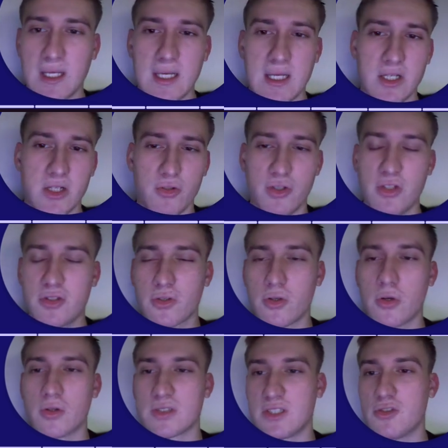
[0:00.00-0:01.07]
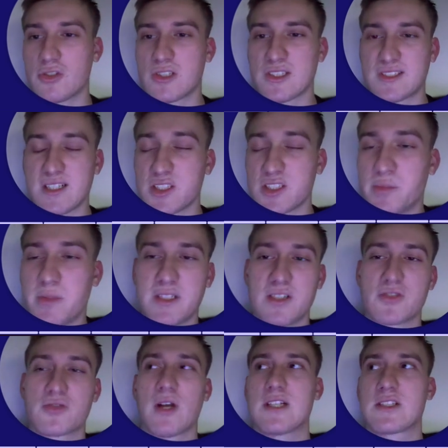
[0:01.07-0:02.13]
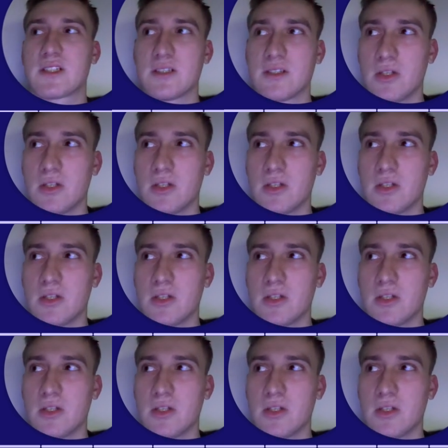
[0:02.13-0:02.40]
You don't need to go on the useless sales meetings to ask